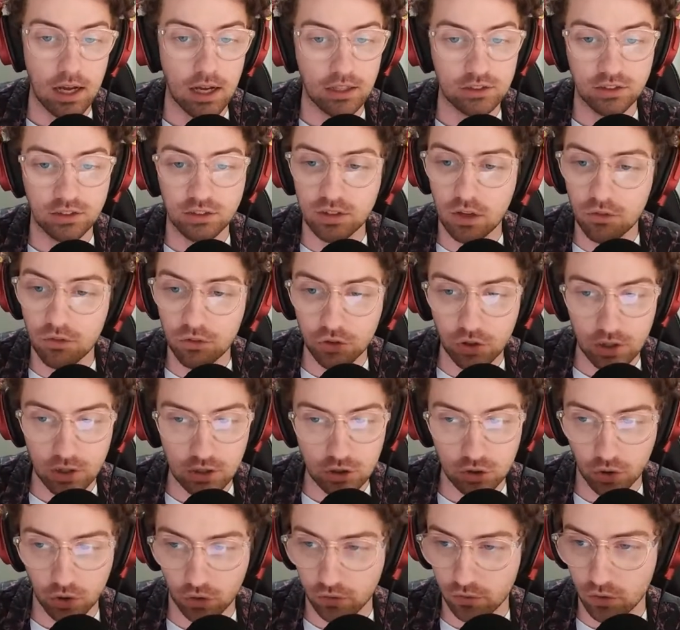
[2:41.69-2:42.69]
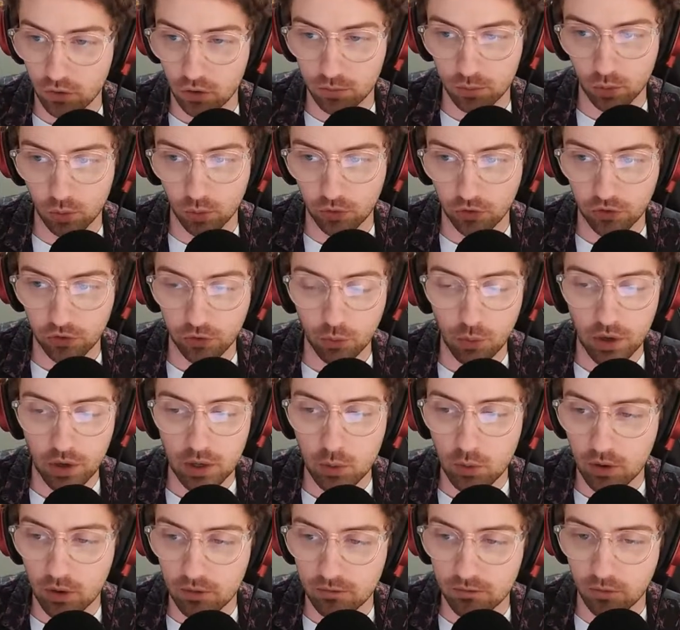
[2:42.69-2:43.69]
17 shots for the Bulls,
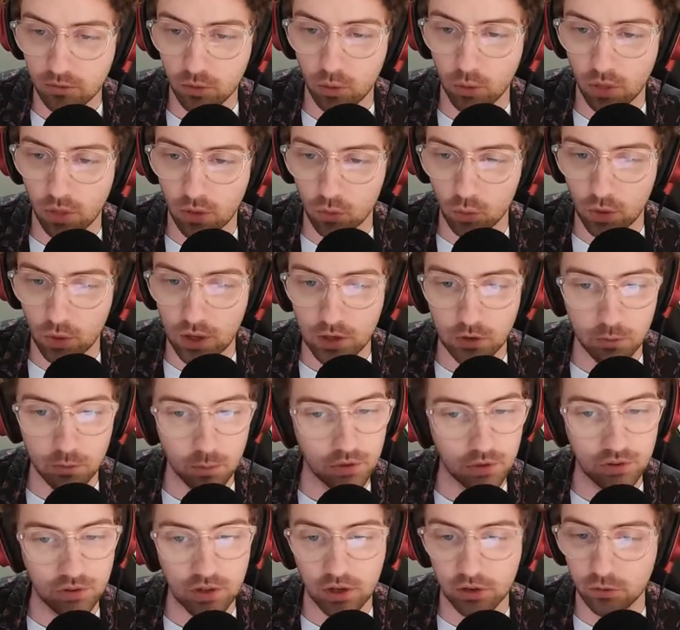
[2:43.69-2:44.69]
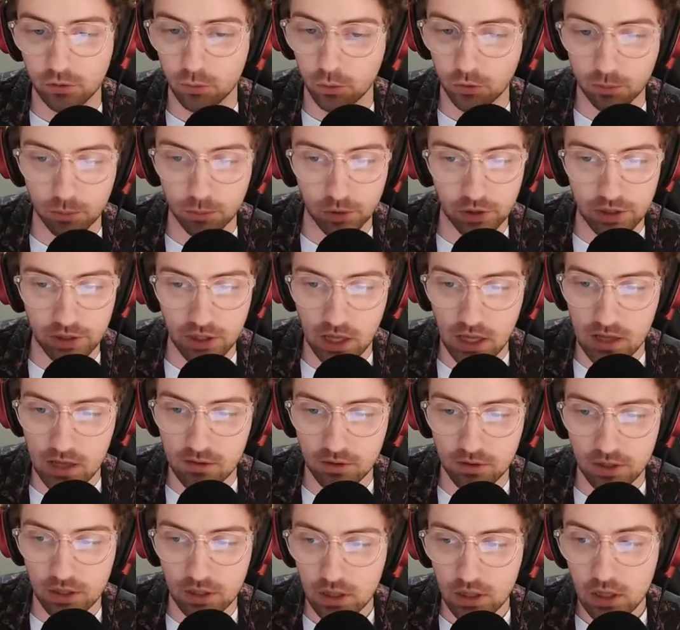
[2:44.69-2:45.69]
21 for the Reds. Possession was pretty
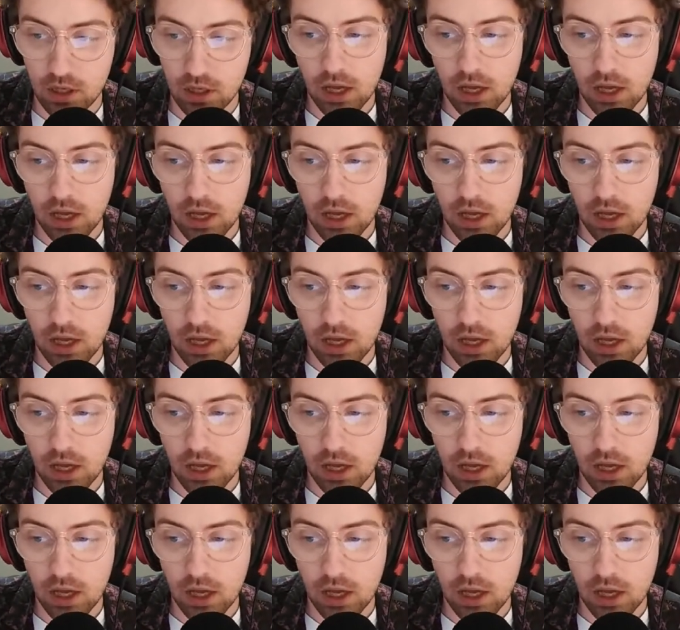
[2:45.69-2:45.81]
even.